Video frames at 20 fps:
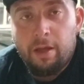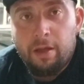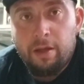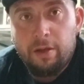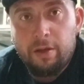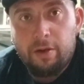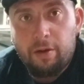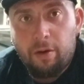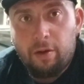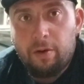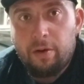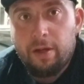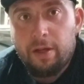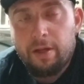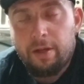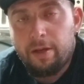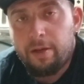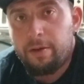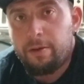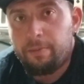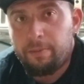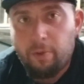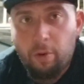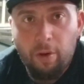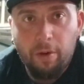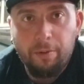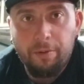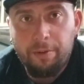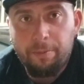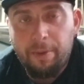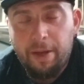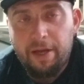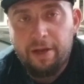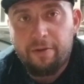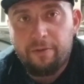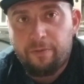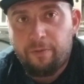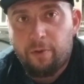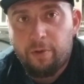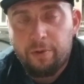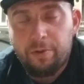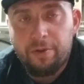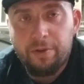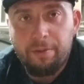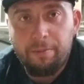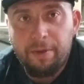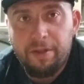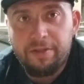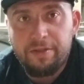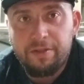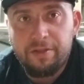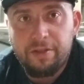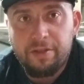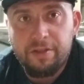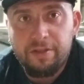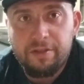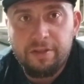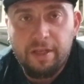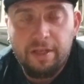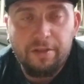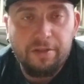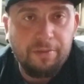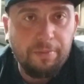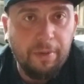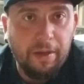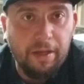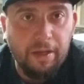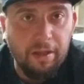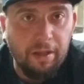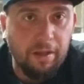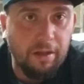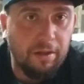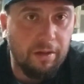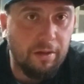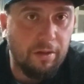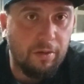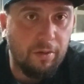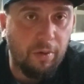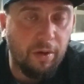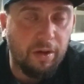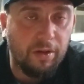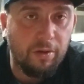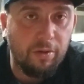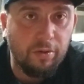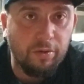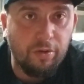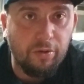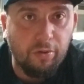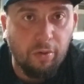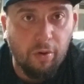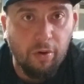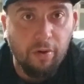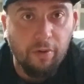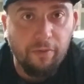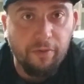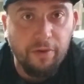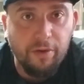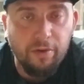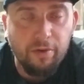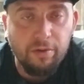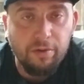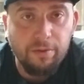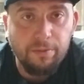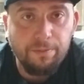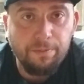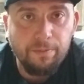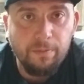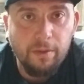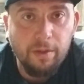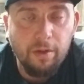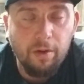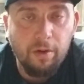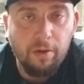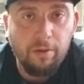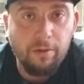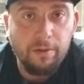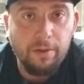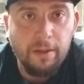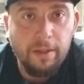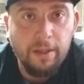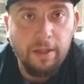you know going back and forth with the messages, I just make a quick little tutorial video, you know,